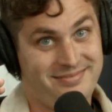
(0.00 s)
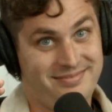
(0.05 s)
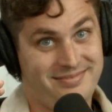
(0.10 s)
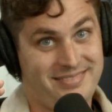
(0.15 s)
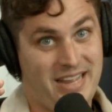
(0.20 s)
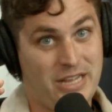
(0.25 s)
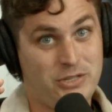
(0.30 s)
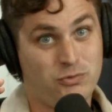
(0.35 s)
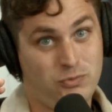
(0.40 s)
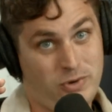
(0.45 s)

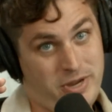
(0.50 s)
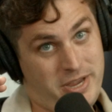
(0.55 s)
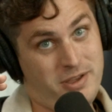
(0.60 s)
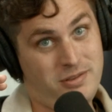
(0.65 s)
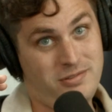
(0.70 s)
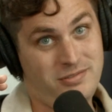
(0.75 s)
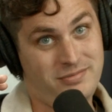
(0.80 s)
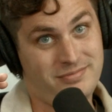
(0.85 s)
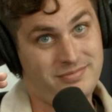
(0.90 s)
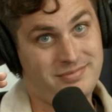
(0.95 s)
That's
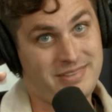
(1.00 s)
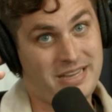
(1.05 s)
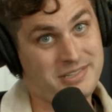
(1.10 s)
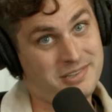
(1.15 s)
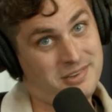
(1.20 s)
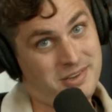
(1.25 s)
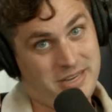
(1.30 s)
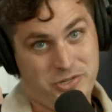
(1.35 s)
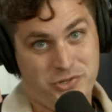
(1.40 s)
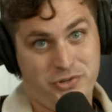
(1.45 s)
real. That's a
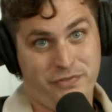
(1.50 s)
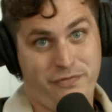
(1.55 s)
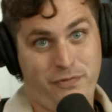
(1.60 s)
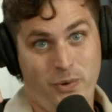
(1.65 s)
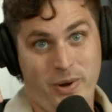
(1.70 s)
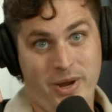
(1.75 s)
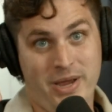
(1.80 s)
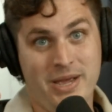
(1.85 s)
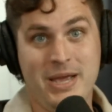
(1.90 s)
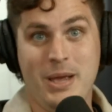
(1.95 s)
little history
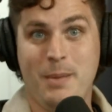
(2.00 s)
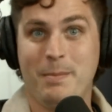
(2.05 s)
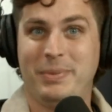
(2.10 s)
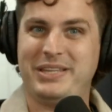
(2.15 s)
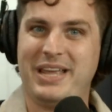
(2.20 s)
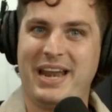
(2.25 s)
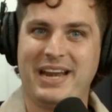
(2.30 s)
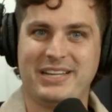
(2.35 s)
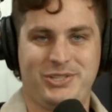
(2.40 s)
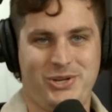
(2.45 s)
for you. But
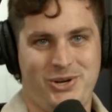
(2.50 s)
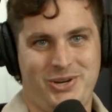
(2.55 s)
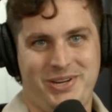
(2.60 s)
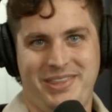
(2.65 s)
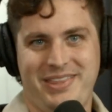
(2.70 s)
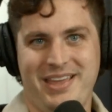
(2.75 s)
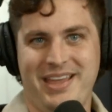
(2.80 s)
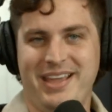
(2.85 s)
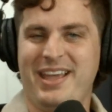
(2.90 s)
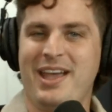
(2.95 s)
then I started to
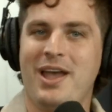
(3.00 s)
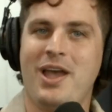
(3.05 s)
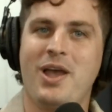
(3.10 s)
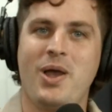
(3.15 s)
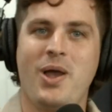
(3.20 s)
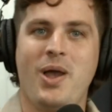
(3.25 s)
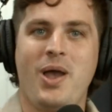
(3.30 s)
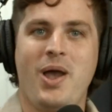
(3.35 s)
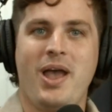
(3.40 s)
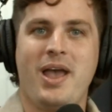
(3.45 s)
think,
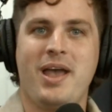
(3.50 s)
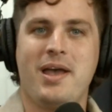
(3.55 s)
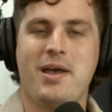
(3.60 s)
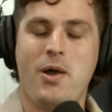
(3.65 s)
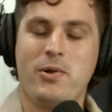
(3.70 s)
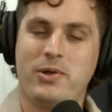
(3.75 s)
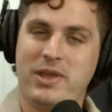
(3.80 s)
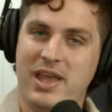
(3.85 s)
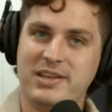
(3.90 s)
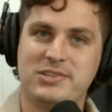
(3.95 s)

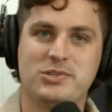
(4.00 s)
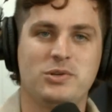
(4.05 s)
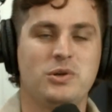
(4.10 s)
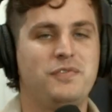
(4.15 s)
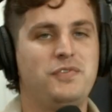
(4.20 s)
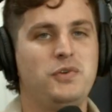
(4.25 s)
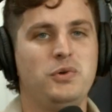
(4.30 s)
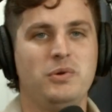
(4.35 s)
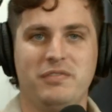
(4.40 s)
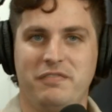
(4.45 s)
okay, so
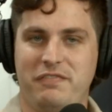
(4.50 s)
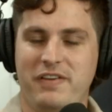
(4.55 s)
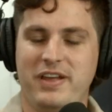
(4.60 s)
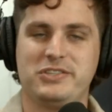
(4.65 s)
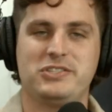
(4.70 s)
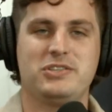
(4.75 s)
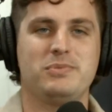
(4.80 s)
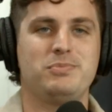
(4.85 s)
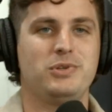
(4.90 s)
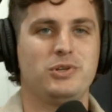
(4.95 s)
if you invent
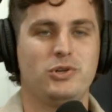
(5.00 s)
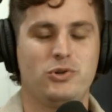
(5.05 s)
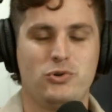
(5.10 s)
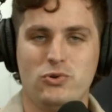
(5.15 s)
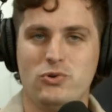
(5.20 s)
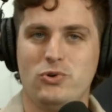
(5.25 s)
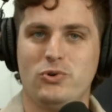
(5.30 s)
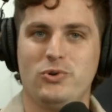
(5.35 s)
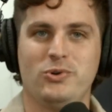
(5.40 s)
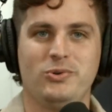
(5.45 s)
something
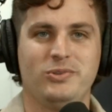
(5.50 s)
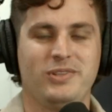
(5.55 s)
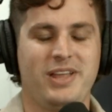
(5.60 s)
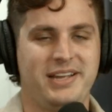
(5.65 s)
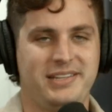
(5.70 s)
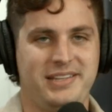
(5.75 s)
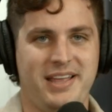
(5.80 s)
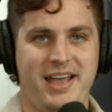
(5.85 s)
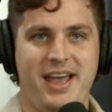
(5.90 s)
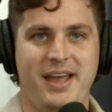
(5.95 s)
cool
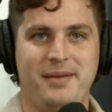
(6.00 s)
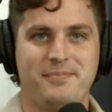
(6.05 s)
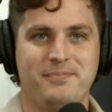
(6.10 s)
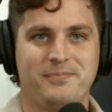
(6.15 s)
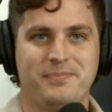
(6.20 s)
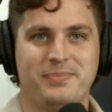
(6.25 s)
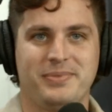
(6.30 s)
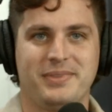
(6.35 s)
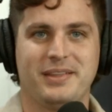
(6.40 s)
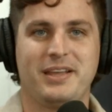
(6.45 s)
like that,
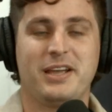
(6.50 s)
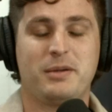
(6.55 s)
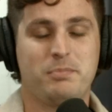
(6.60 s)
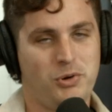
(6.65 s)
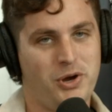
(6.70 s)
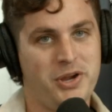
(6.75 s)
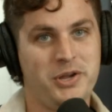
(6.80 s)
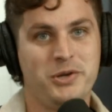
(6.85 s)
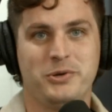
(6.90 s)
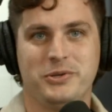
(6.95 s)
like
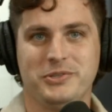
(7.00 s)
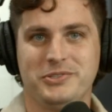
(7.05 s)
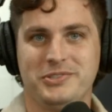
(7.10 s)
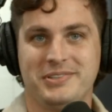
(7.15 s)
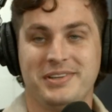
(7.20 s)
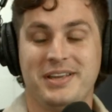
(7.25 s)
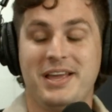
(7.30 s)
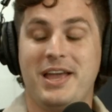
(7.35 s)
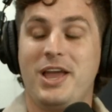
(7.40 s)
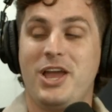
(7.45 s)
Pringles,
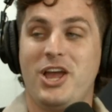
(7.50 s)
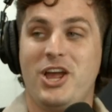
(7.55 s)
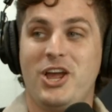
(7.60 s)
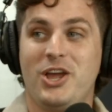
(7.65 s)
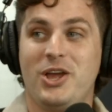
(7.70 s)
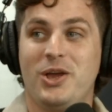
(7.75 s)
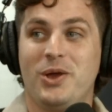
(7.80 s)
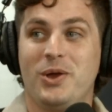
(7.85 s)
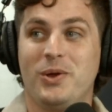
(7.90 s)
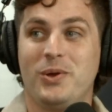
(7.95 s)

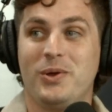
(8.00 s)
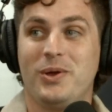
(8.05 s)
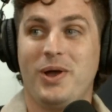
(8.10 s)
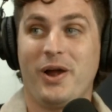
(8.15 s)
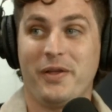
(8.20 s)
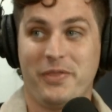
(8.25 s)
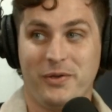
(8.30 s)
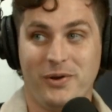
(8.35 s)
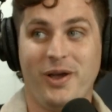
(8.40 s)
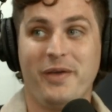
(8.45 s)

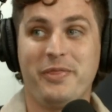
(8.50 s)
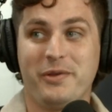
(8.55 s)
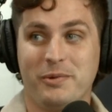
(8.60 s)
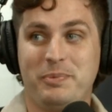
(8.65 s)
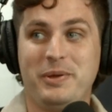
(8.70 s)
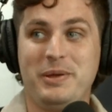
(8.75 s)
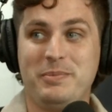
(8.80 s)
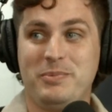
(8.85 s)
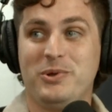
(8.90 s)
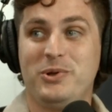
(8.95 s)
are there other
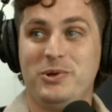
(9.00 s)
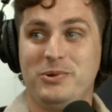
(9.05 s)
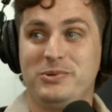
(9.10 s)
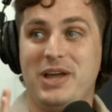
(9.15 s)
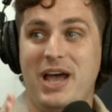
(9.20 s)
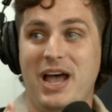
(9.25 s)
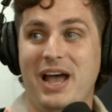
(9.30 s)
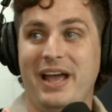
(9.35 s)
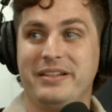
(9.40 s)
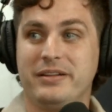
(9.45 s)
people who
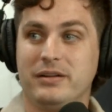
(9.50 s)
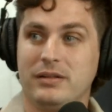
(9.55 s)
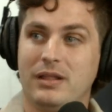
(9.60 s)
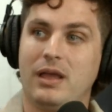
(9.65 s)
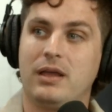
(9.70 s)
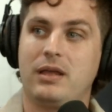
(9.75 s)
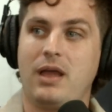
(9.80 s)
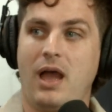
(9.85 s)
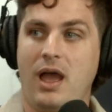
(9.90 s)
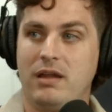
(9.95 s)
died and they're
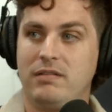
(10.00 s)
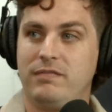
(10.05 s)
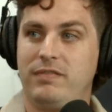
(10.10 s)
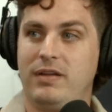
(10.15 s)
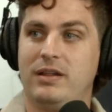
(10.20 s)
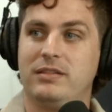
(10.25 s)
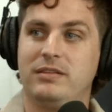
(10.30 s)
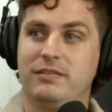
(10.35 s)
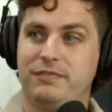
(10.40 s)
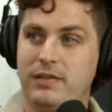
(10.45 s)
like, I
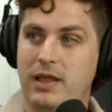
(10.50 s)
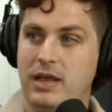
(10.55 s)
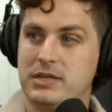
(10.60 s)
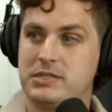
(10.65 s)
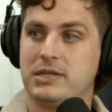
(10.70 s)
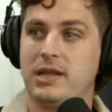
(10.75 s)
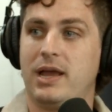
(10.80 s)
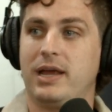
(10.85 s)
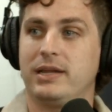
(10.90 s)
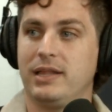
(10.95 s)
invented the
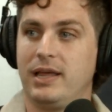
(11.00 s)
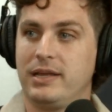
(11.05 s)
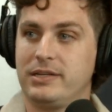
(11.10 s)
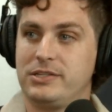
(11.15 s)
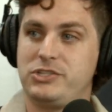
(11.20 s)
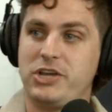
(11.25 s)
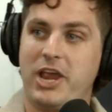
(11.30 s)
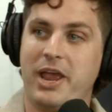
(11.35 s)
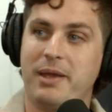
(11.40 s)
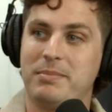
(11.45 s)
fleshlight, like
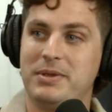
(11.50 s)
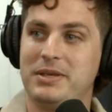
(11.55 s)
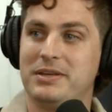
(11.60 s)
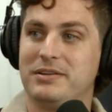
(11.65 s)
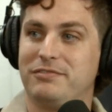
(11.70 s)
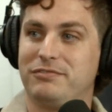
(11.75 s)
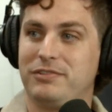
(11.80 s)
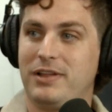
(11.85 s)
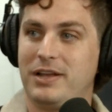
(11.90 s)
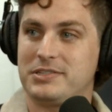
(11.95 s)
jam me in a
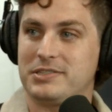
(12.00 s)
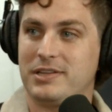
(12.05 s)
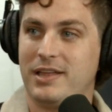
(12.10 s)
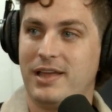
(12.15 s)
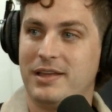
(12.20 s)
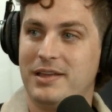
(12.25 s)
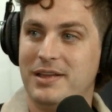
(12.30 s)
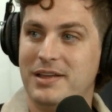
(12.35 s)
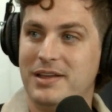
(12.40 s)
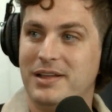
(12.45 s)

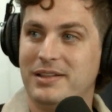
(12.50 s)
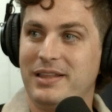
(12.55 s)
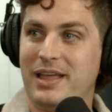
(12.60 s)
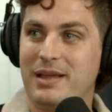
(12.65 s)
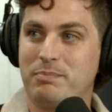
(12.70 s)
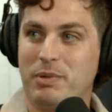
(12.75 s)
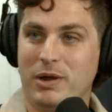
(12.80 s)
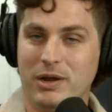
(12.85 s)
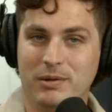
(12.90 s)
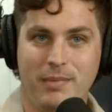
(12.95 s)
fleshlight, like
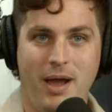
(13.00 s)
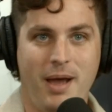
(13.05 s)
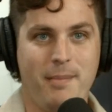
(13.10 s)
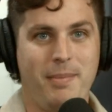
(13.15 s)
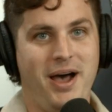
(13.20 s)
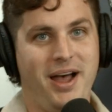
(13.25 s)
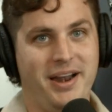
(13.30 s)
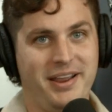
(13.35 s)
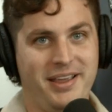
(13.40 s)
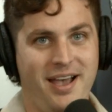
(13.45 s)
burn my
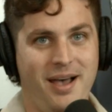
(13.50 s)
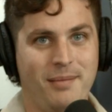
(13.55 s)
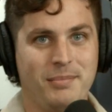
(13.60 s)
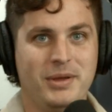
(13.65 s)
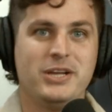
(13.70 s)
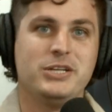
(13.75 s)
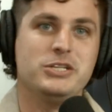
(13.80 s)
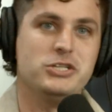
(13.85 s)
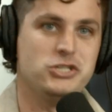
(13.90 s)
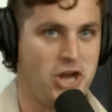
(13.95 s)
body up,
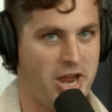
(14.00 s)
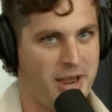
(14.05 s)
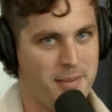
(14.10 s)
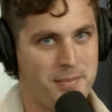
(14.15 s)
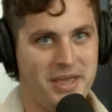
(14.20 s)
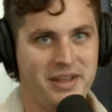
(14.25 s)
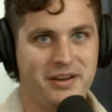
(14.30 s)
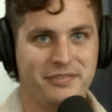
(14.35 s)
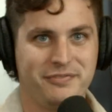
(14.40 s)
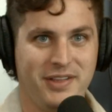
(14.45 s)
jam
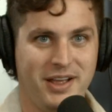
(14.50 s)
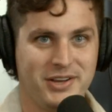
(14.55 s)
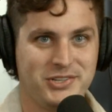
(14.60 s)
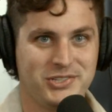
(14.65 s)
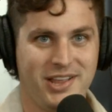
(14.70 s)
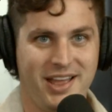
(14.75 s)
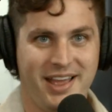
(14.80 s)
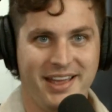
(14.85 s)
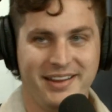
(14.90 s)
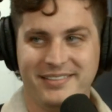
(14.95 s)
me in a
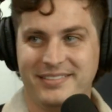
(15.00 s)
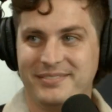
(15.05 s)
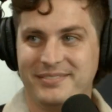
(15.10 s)
fleshlight,